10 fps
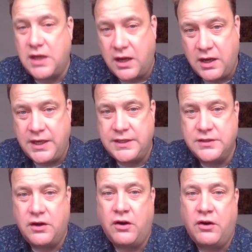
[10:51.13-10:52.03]

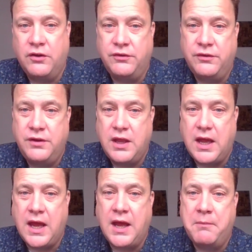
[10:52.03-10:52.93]
died on
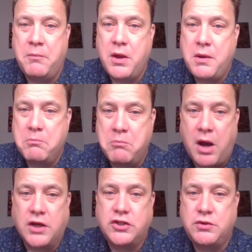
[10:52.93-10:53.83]

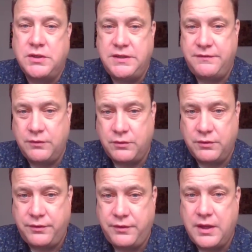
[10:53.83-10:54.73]
March
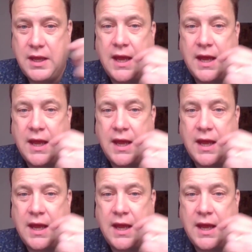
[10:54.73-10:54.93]
24th.